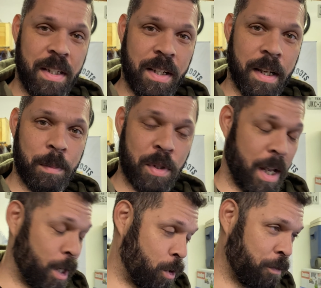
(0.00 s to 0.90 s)
clips.
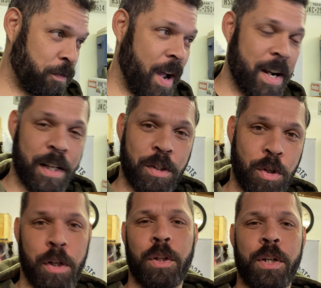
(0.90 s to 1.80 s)
I couldn't find it,
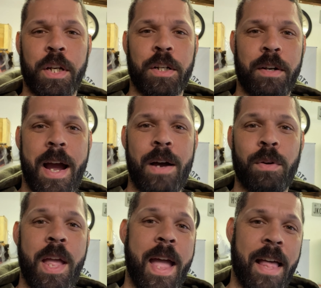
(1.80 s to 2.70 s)
started looking around,
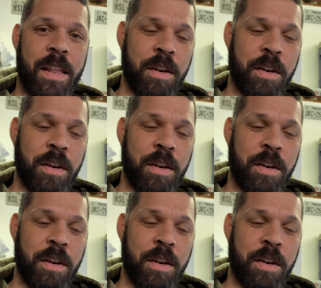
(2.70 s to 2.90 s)
and then I